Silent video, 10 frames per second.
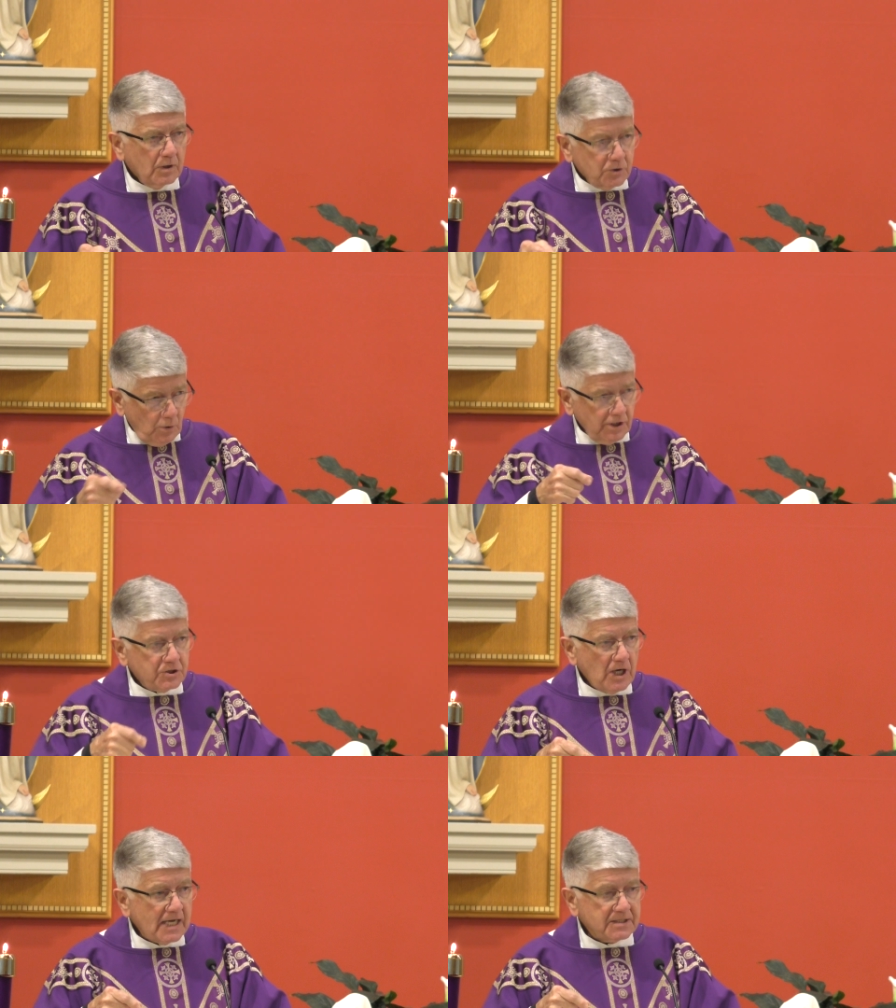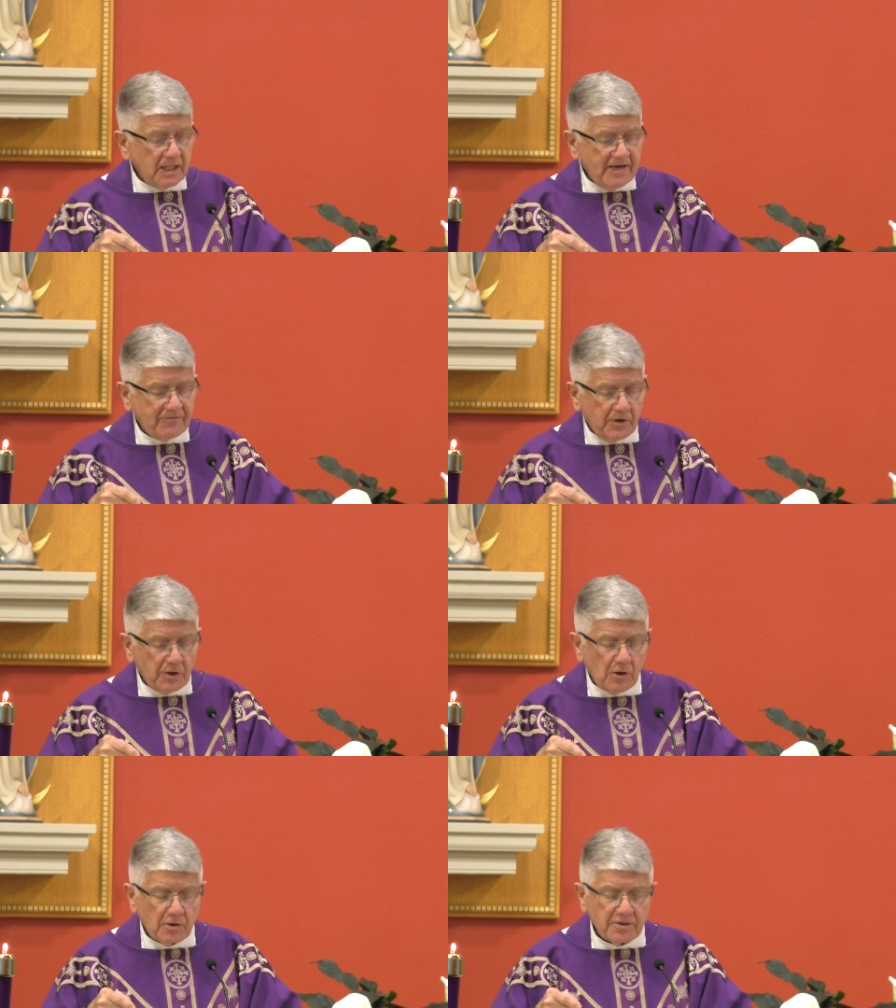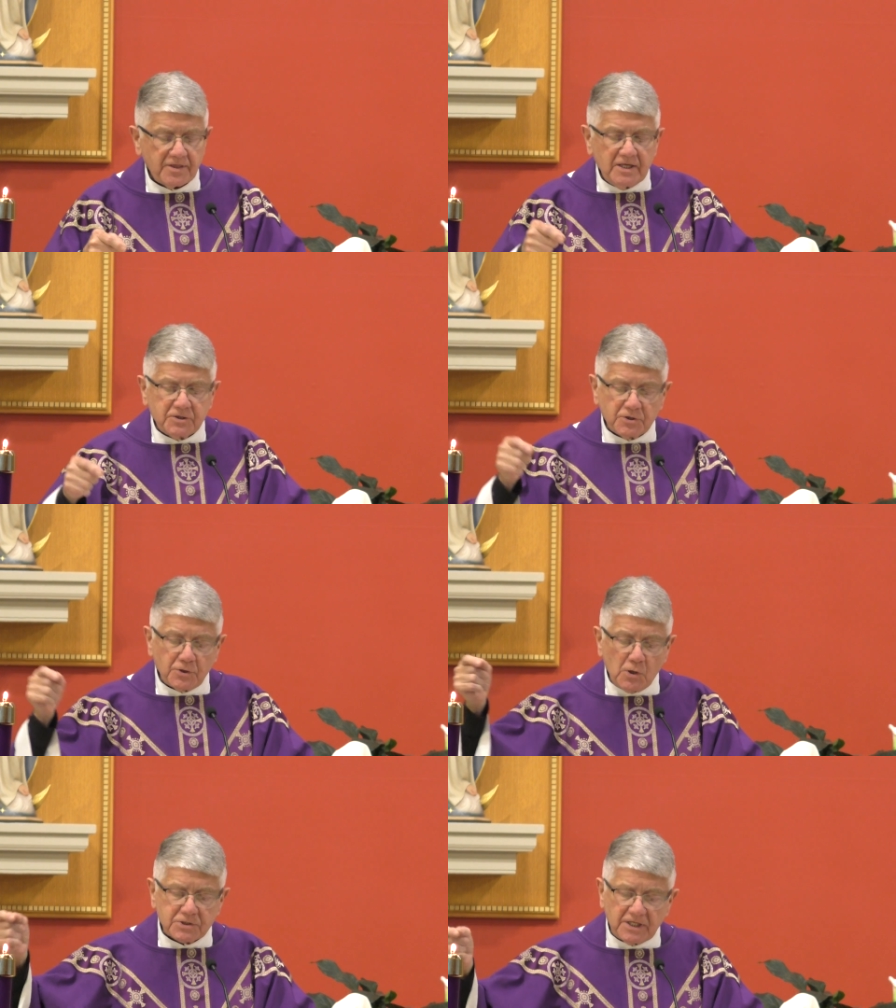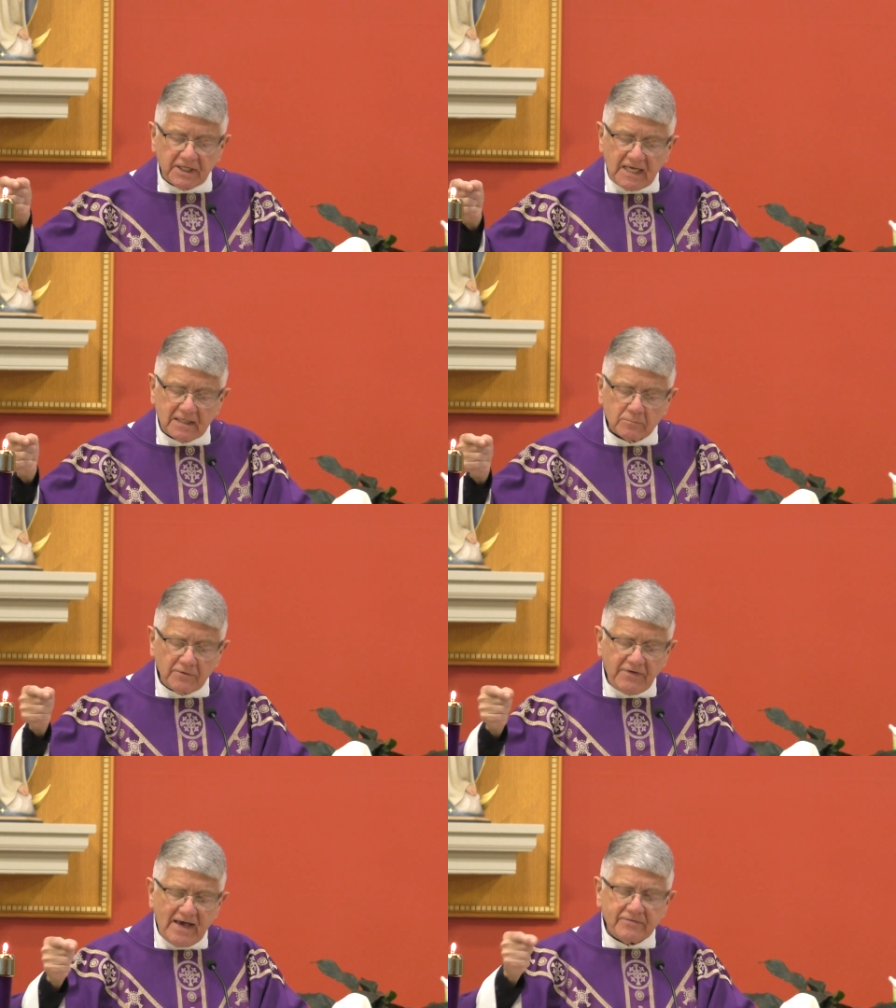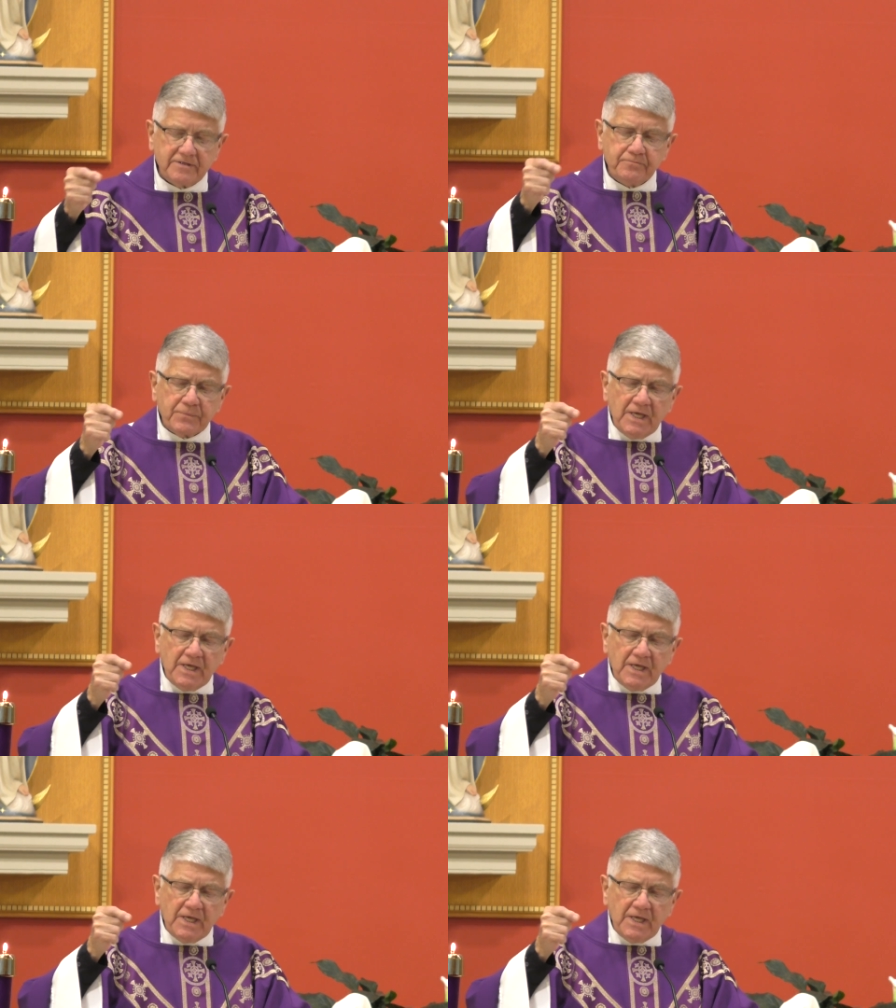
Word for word: during John's life on earth, to those in the kingdom of heaven,